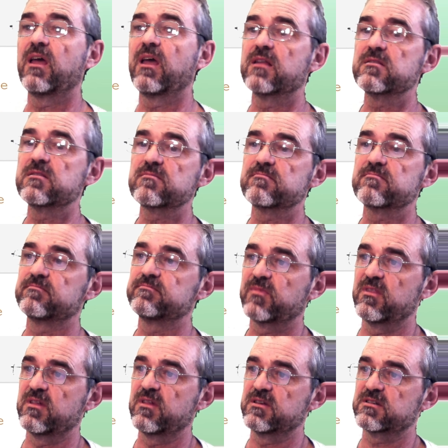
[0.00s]
And
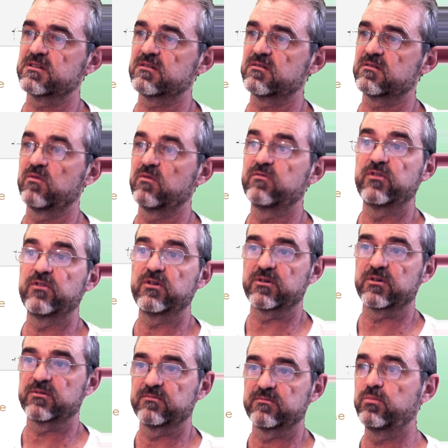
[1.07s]
these
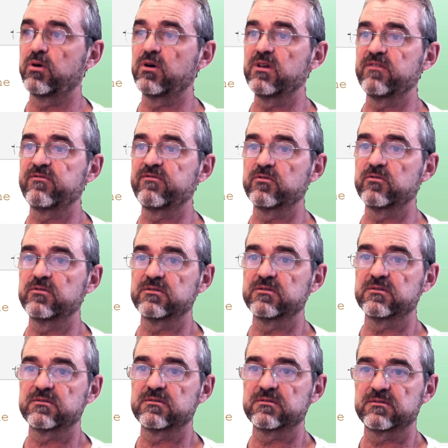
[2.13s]
4 polyfun